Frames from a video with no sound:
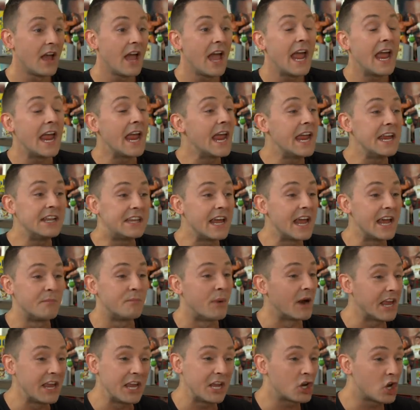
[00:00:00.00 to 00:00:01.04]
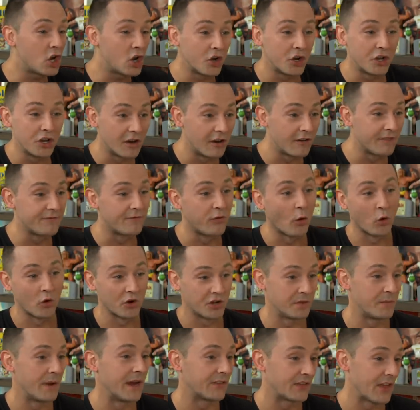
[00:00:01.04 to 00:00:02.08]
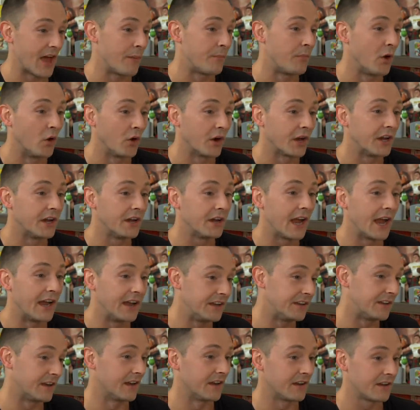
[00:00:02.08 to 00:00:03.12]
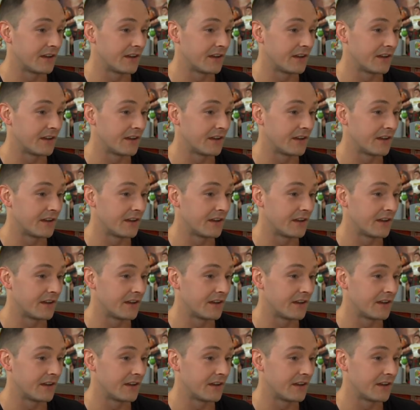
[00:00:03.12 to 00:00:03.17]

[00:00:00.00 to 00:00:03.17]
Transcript: bounce he, back. He did, but he couldn't afford to make that bogey. And he did.